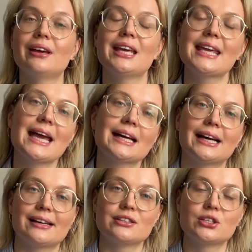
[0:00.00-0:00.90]

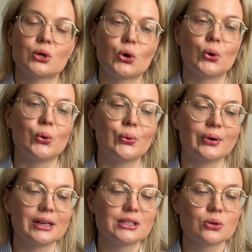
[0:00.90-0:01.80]
Yeah, so
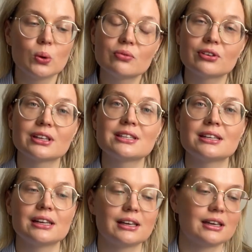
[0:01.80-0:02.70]
it's
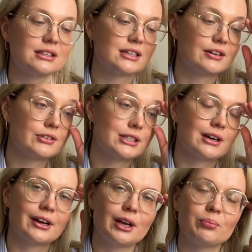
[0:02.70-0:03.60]
obviously a tough
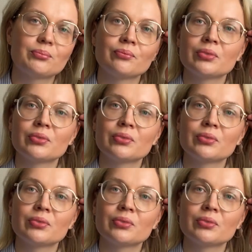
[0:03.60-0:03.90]
time,